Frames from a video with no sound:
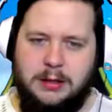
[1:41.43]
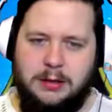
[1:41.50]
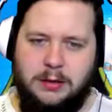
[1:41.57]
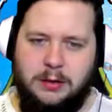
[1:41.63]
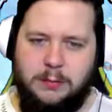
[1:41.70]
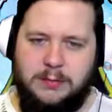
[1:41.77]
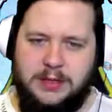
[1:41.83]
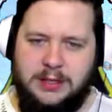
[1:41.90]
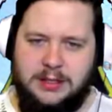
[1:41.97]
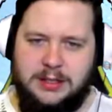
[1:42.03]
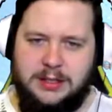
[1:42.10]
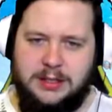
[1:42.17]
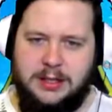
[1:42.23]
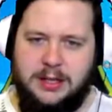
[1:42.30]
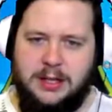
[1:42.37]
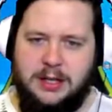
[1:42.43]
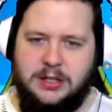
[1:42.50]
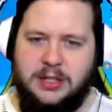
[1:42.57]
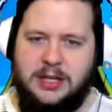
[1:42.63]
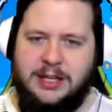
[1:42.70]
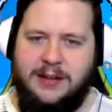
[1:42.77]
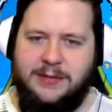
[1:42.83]
Oopsies.
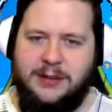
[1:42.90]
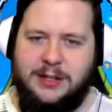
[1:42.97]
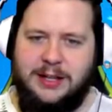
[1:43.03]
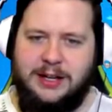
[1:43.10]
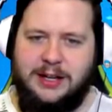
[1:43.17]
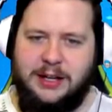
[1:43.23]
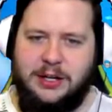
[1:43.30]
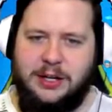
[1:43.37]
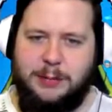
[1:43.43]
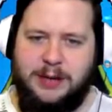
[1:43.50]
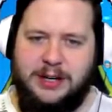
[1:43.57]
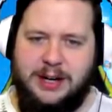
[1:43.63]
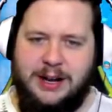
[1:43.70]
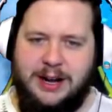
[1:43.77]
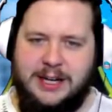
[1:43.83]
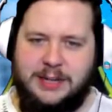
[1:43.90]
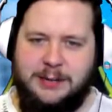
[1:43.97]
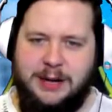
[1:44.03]
So you left-click and you can pick an item